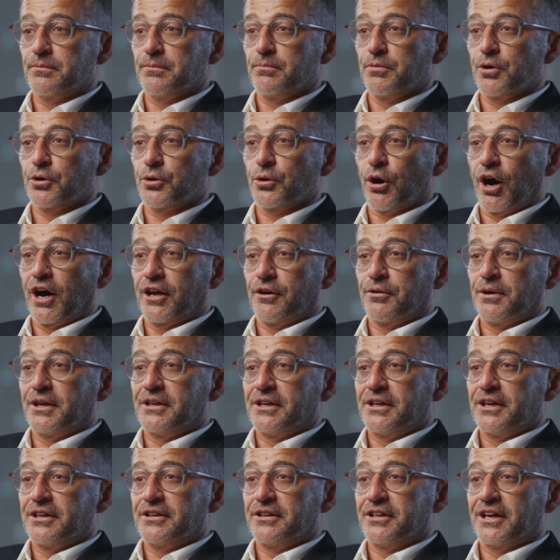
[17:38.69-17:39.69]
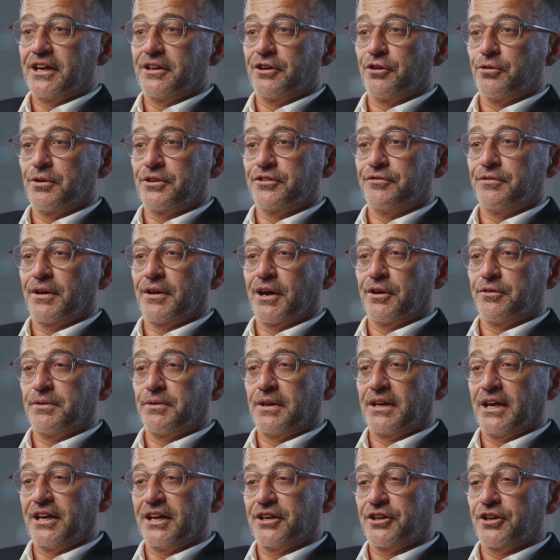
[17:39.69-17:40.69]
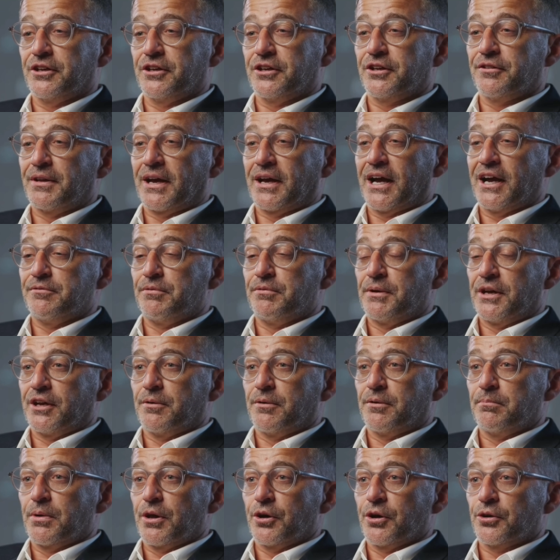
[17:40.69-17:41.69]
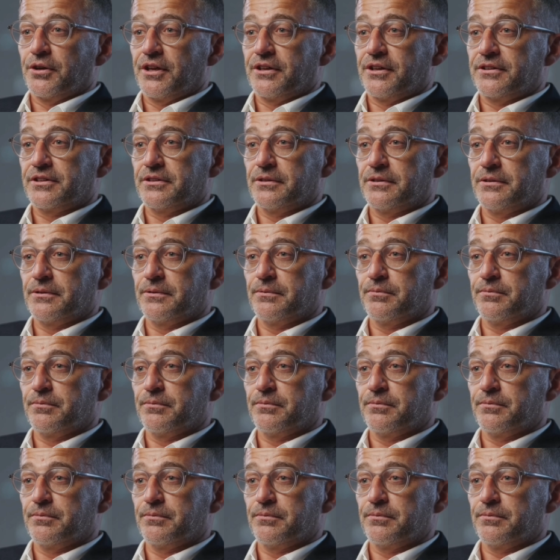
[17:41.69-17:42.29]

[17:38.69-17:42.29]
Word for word: requiring continuous verification of every component,